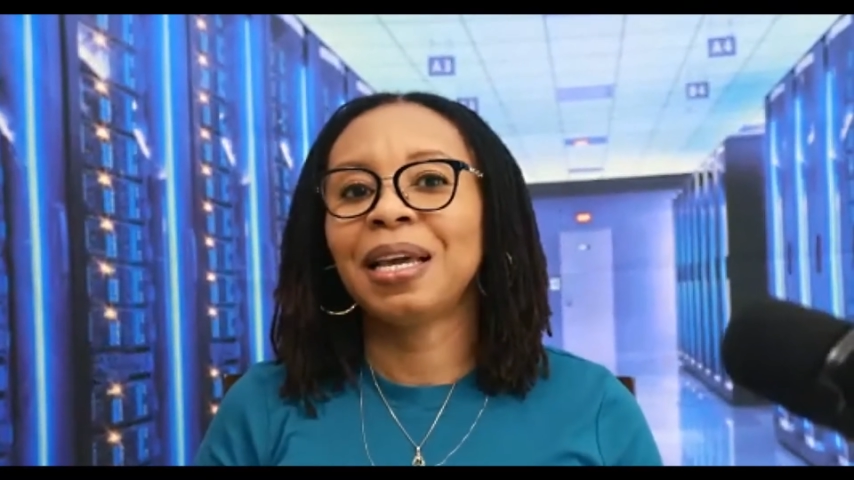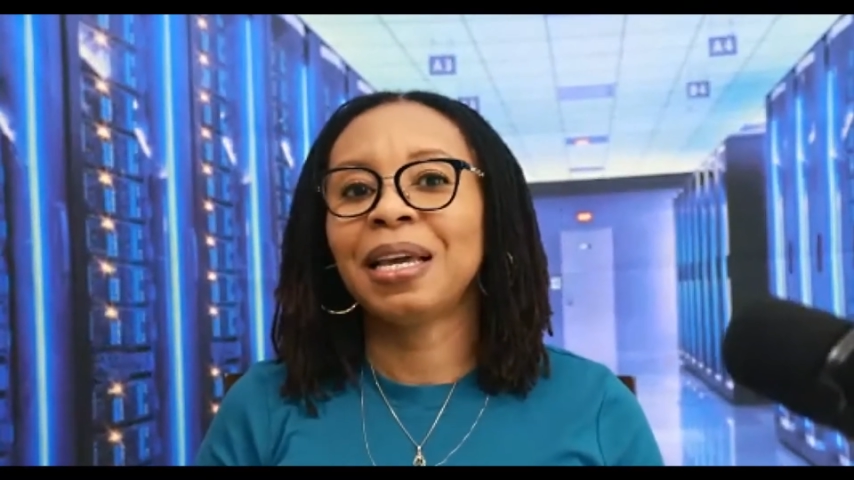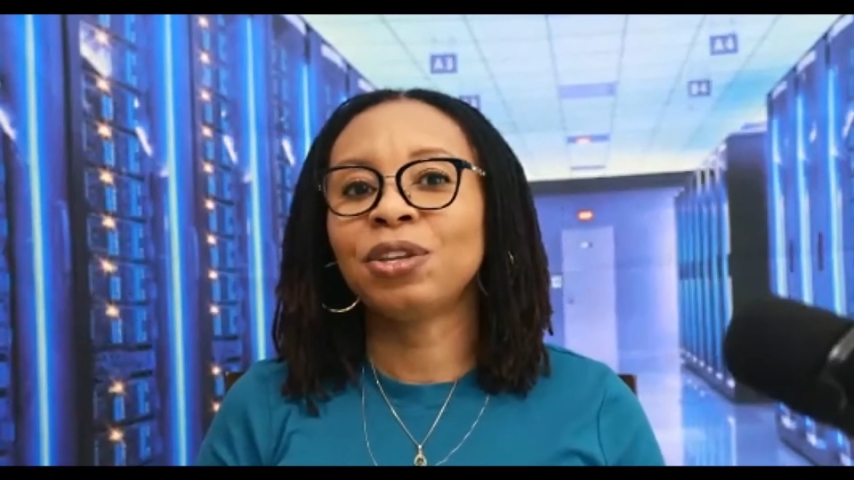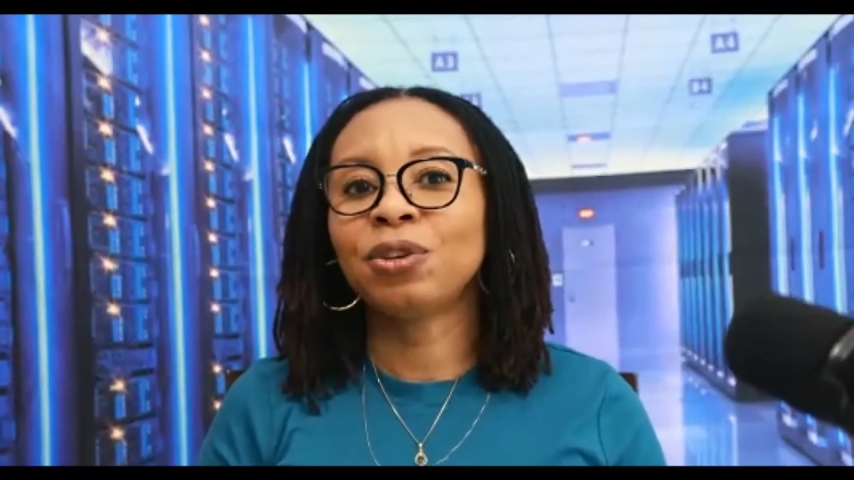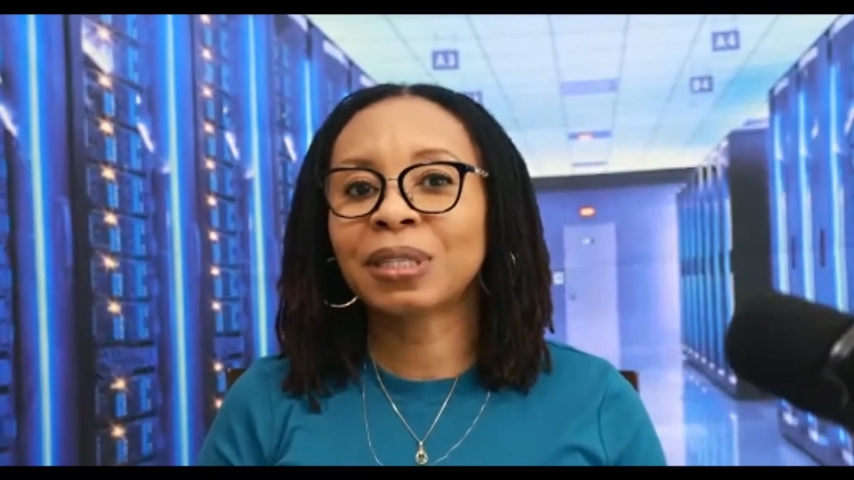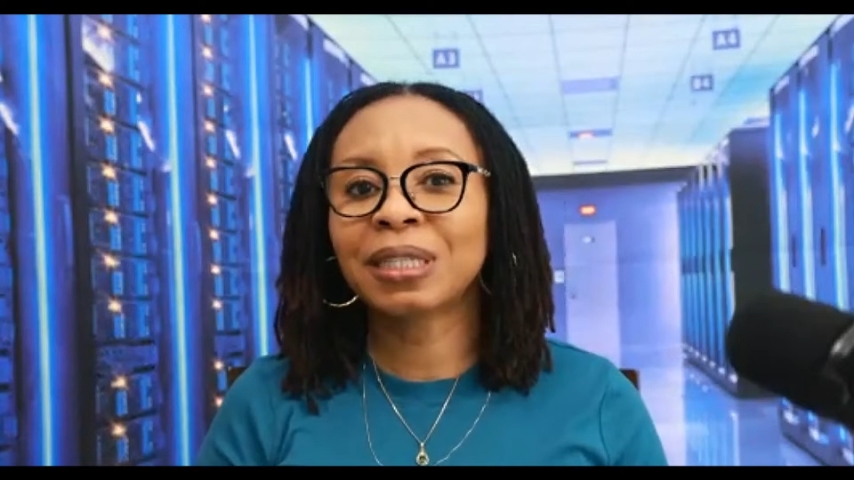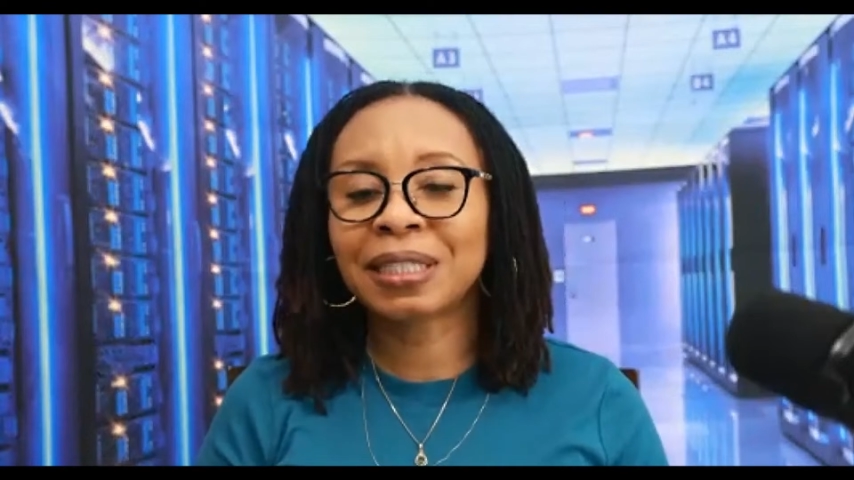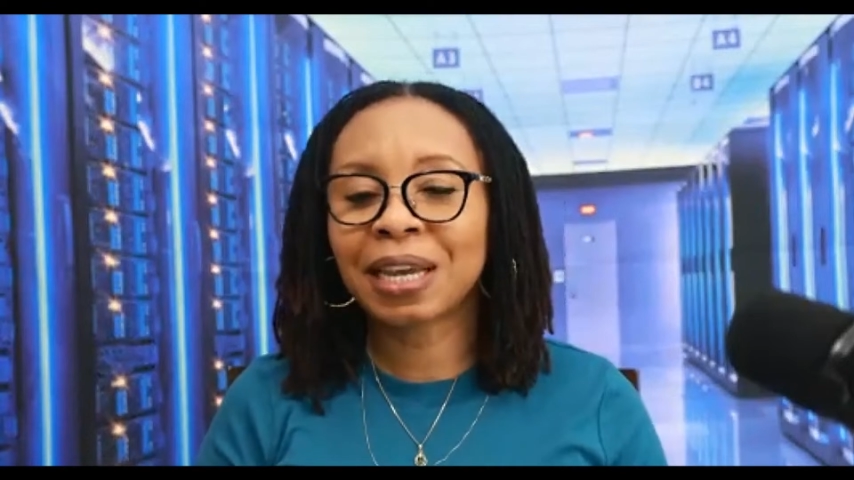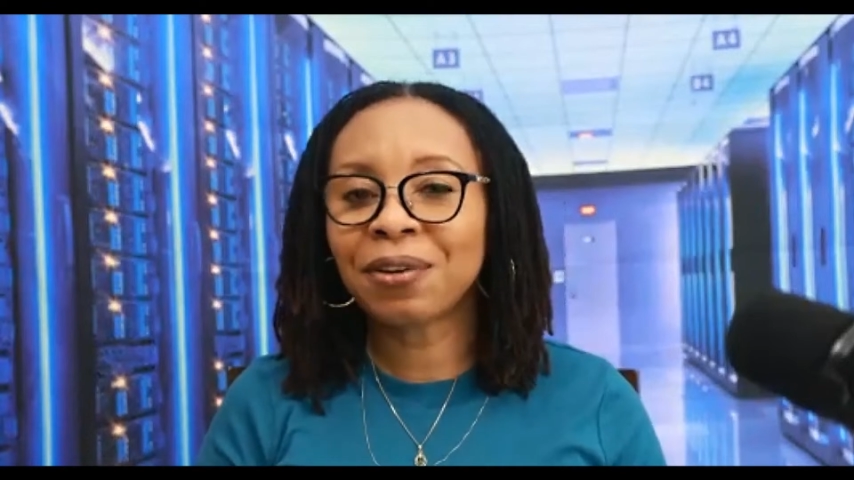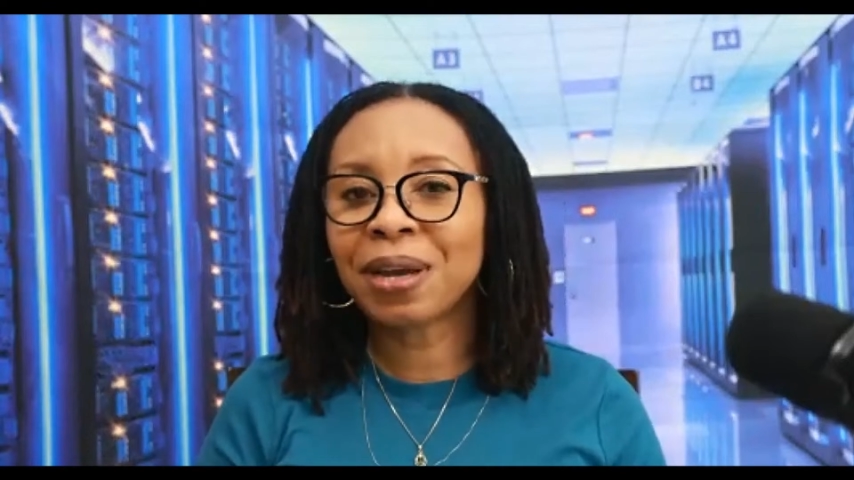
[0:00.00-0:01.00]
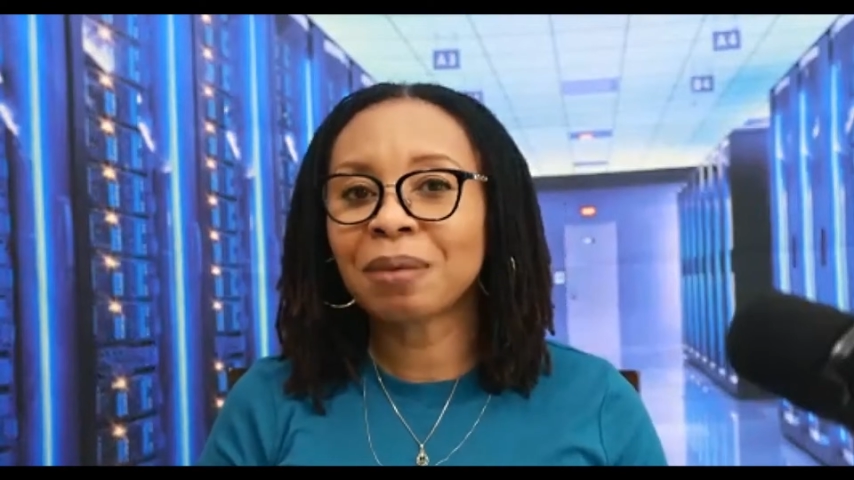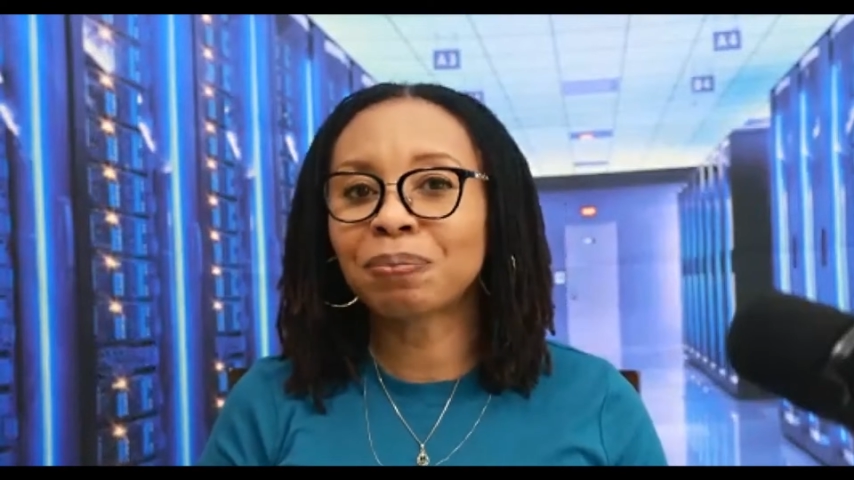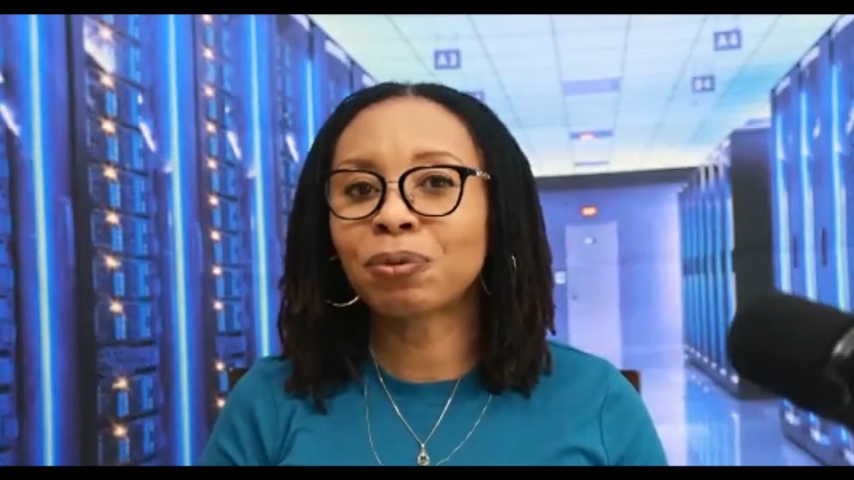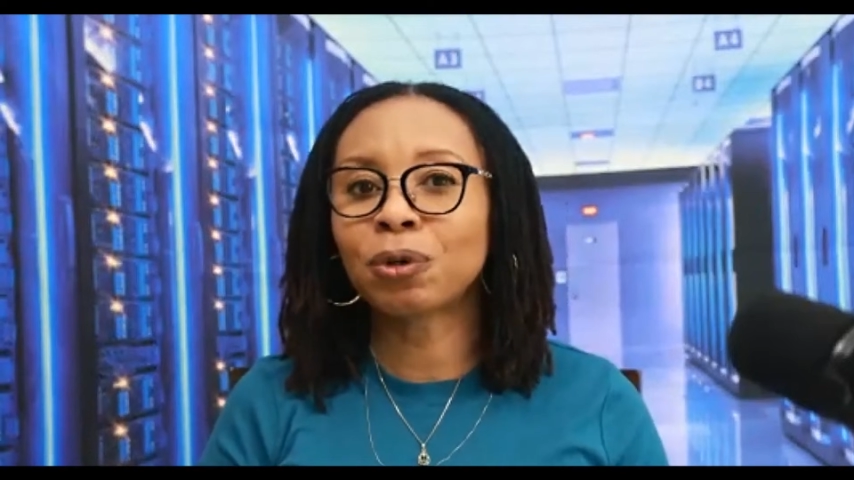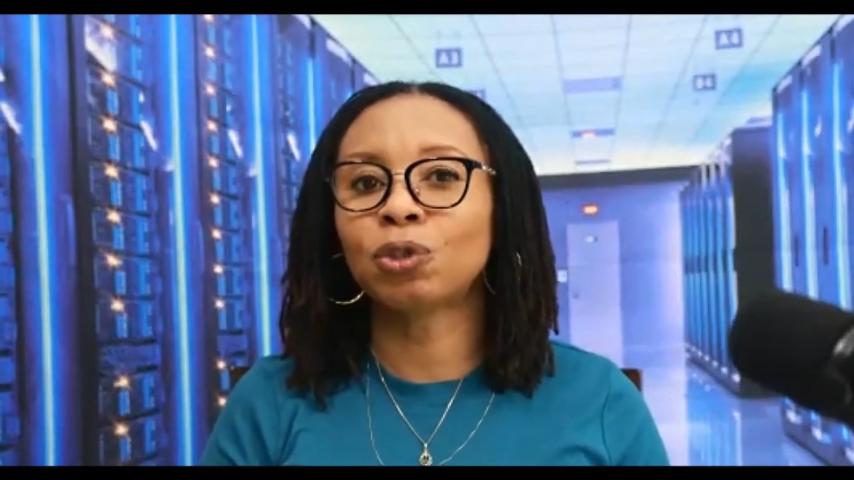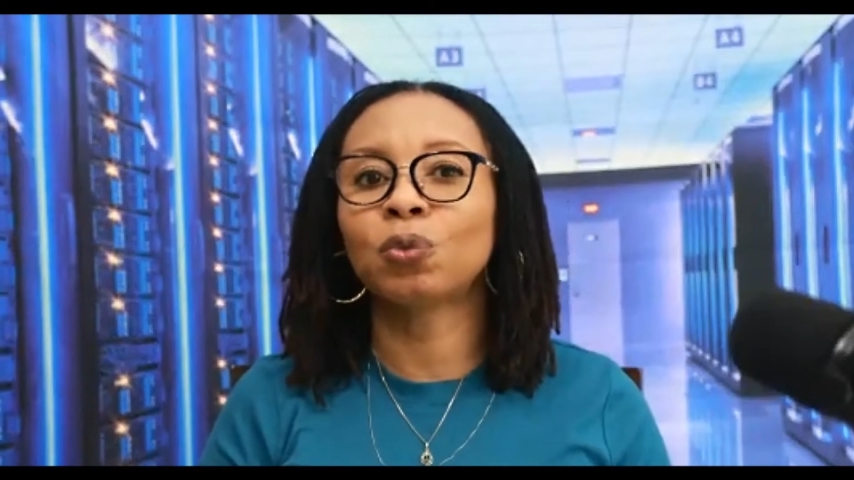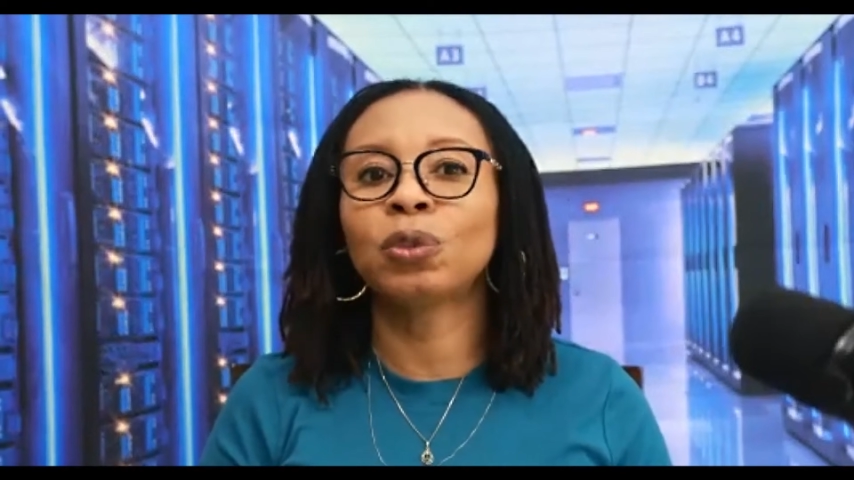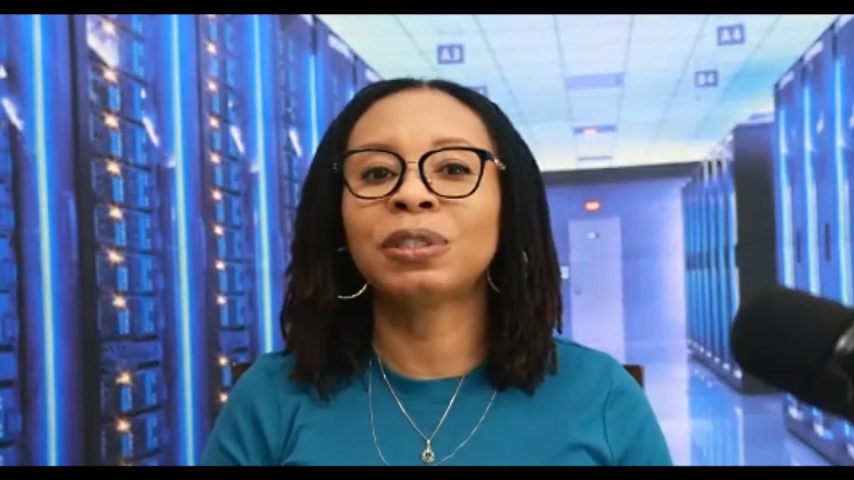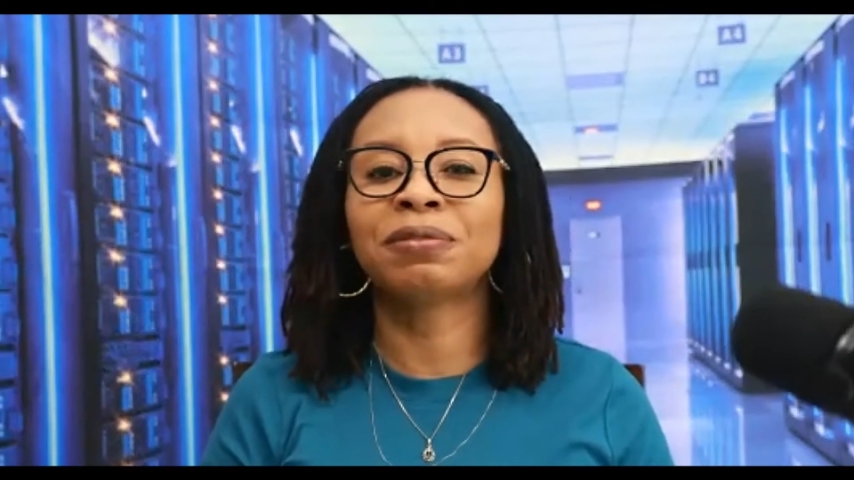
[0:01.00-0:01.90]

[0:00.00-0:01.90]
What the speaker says: a utilitarian approach would